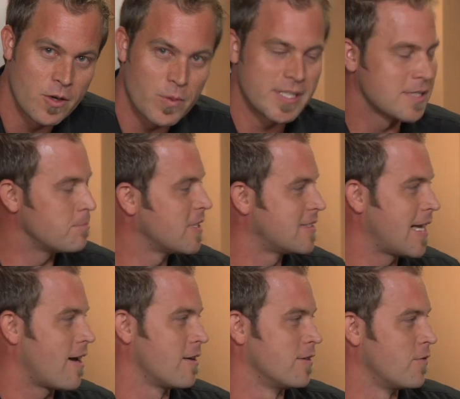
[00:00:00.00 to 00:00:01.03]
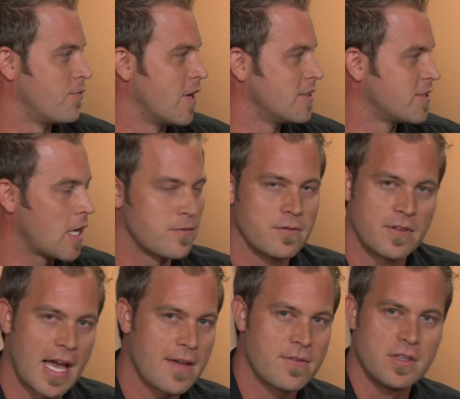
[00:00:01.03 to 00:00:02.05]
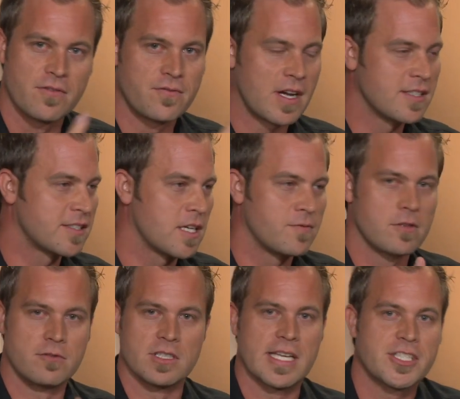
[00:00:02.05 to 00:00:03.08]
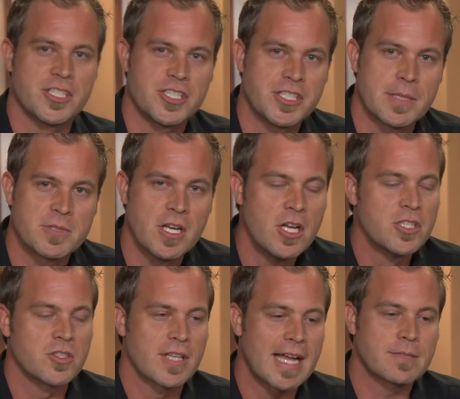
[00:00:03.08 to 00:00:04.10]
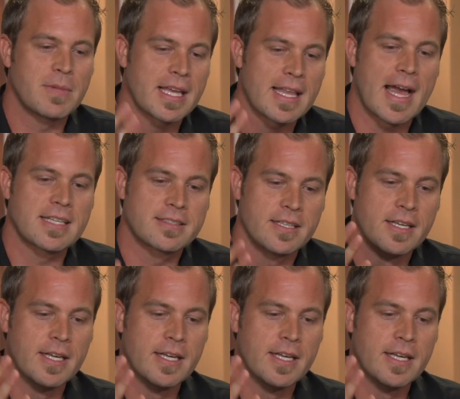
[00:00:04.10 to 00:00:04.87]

we just miss out on the fun stuff of life and the fun stuff of relationships. So that's my last